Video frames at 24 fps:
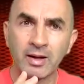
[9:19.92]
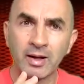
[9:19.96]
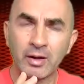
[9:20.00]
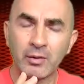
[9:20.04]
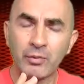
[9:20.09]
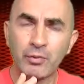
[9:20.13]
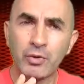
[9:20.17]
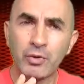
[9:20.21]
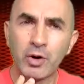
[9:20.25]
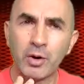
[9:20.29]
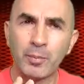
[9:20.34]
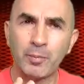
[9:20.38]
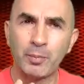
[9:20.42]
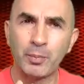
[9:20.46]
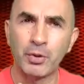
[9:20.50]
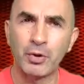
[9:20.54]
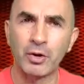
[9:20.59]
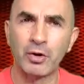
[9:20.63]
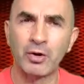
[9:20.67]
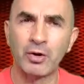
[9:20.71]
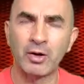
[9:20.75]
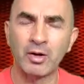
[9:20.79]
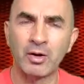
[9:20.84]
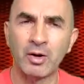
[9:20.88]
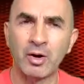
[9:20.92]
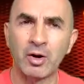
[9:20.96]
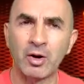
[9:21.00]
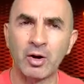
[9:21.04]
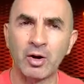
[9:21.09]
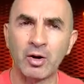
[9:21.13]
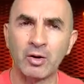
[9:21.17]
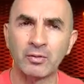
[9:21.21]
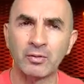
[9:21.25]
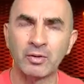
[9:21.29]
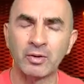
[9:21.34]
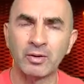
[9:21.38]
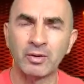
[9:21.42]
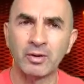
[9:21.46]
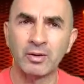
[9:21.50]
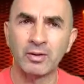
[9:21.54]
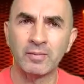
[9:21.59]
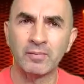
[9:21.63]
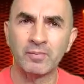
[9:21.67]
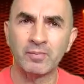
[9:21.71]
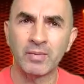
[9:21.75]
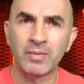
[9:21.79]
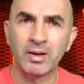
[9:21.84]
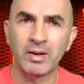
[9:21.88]
if you're pure in heart,
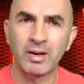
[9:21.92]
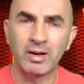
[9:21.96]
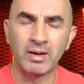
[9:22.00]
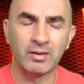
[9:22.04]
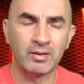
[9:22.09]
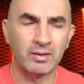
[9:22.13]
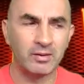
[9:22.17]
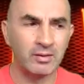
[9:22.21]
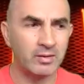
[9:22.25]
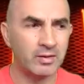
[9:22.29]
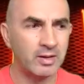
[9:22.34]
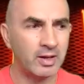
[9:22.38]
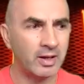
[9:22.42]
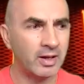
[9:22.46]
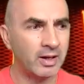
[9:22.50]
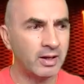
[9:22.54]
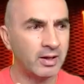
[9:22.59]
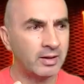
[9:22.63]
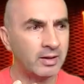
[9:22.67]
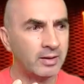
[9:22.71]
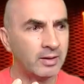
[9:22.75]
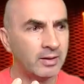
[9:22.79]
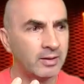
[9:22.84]
the